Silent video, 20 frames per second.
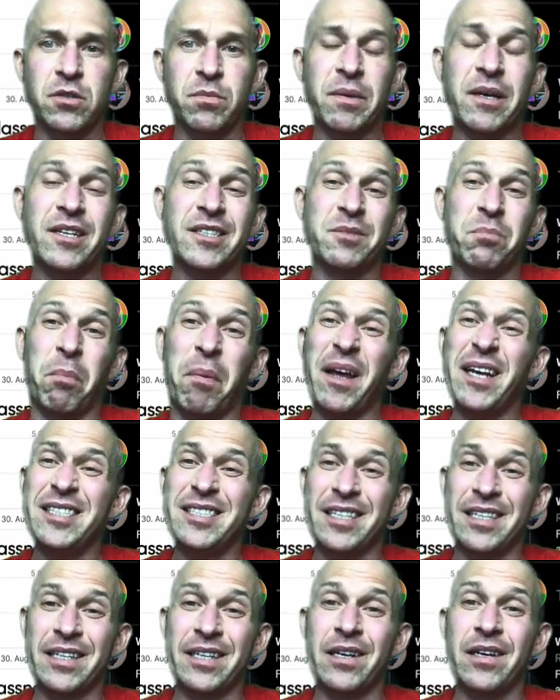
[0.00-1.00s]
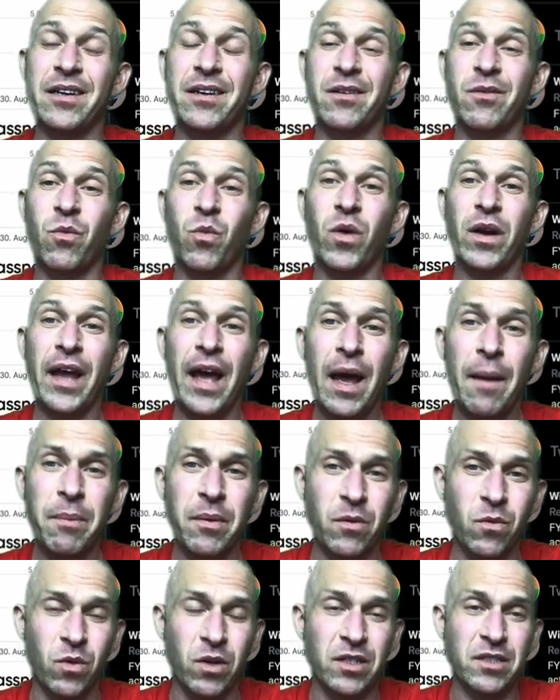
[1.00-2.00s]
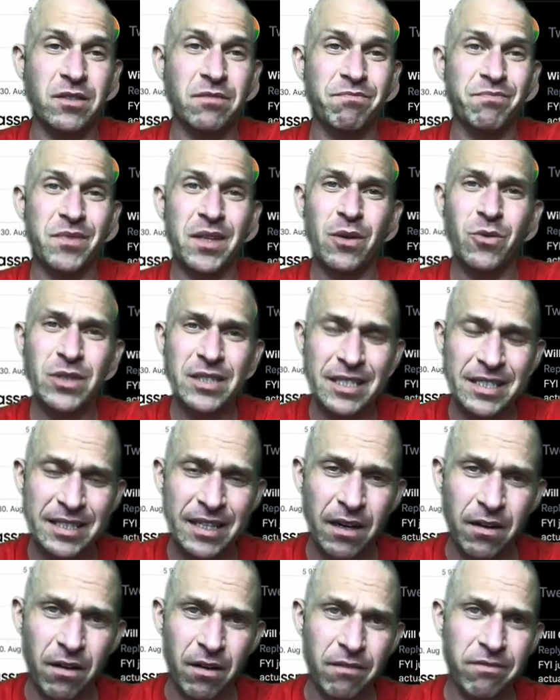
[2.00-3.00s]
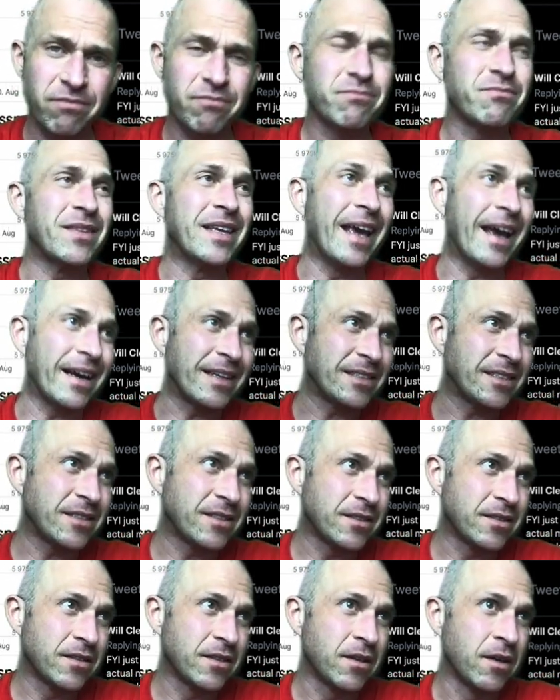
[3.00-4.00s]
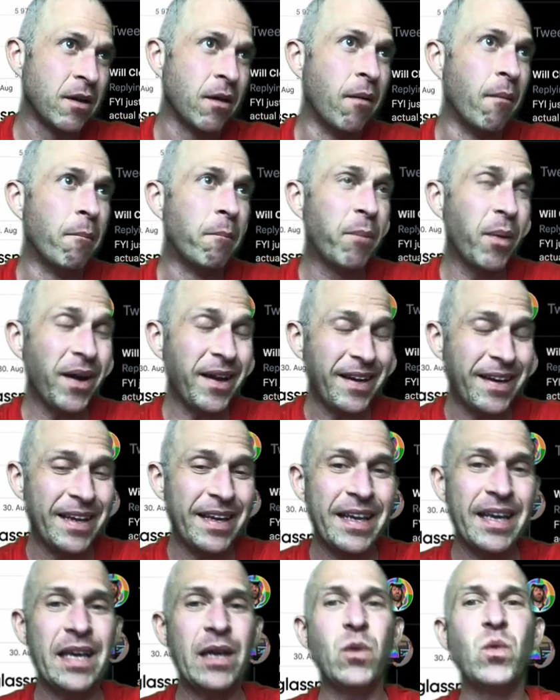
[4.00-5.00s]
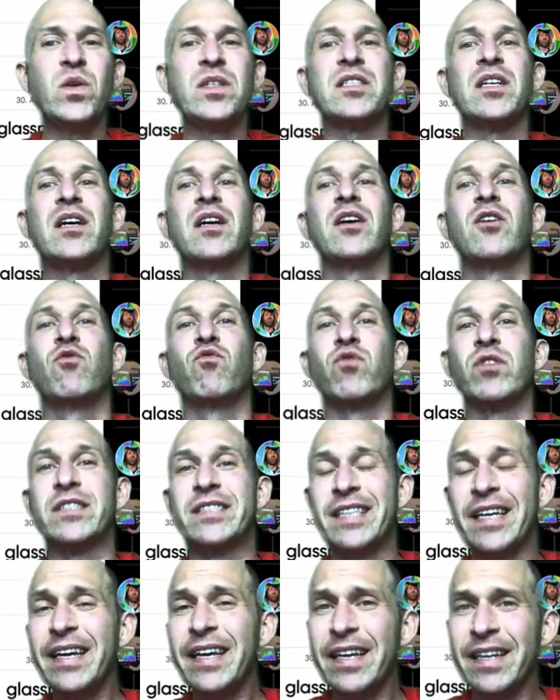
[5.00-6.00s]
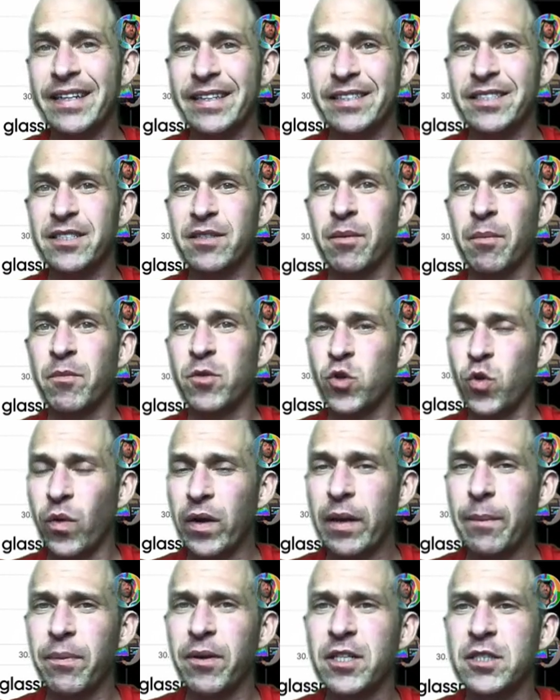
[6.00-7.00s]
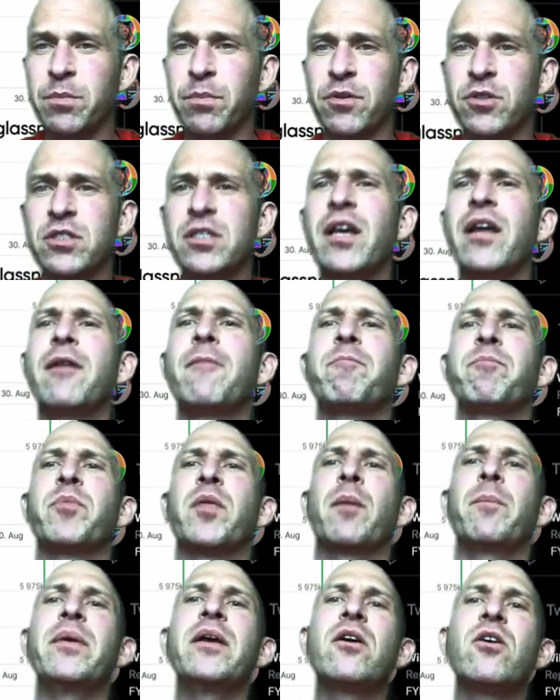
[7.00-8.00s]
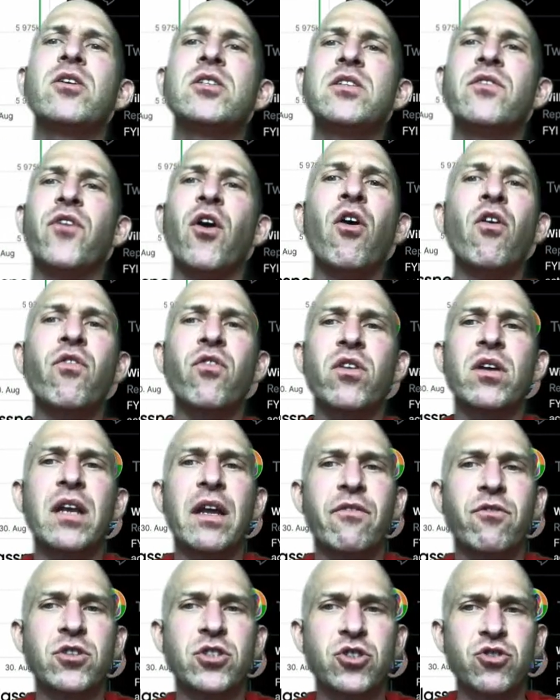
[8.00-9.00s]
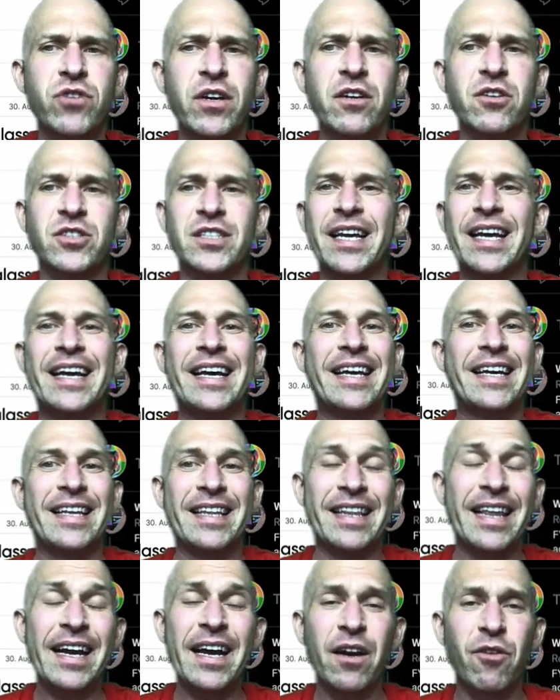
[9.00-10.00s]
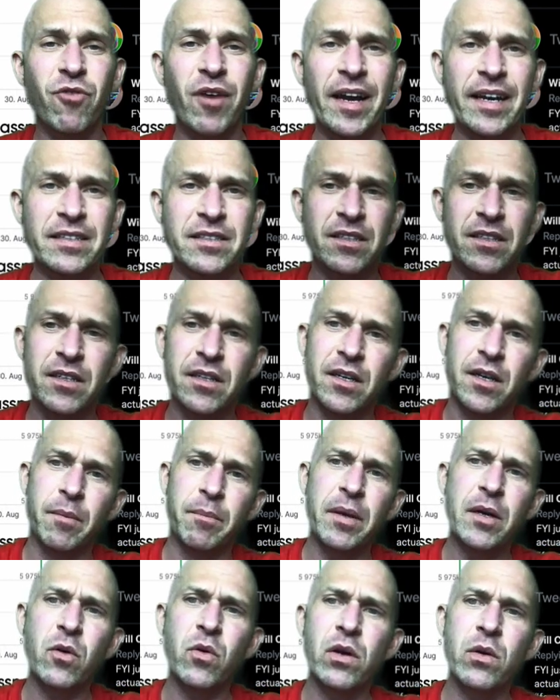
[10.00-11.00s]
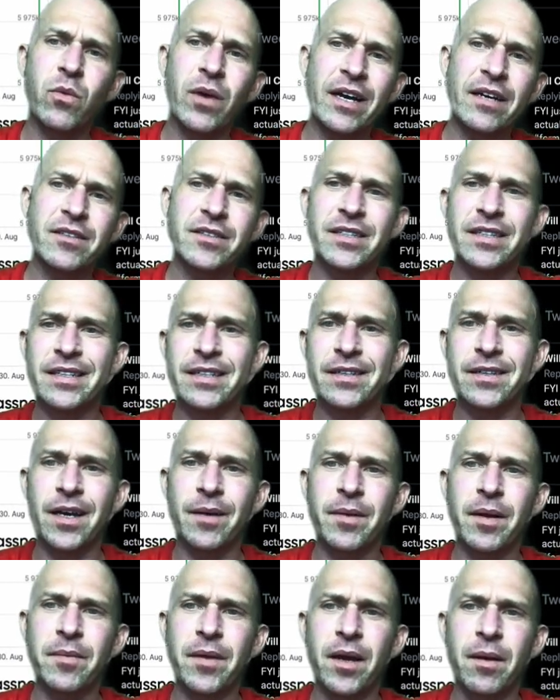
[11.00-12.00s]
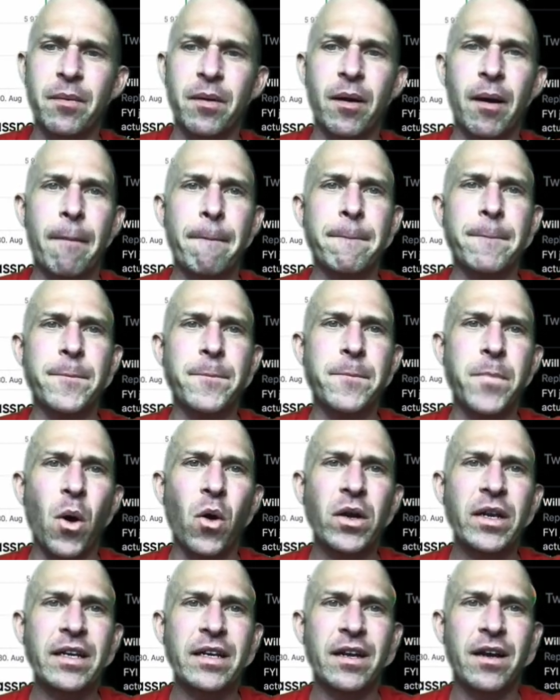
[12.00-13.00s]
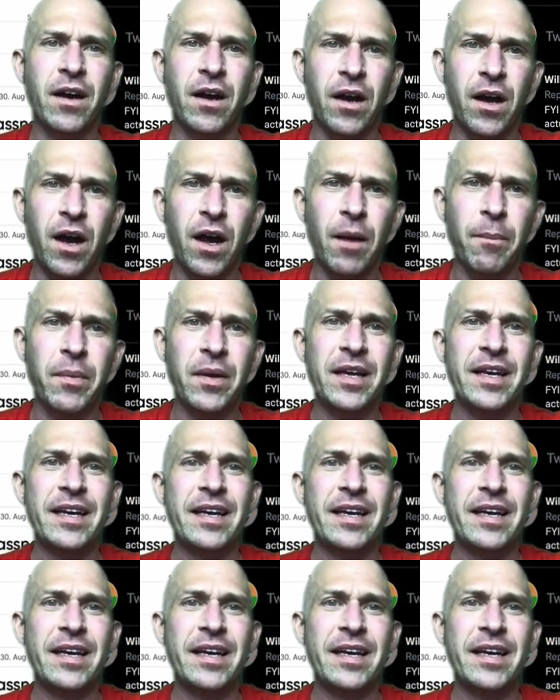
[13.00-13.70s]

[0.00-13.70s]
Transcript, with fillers: Because basically what happened was there was a sell-off, yes, but it was ridiculous 20 plus percent because of over leveraged traders. They got wrecked. Bitcoin whales, no, no, no, bought it up.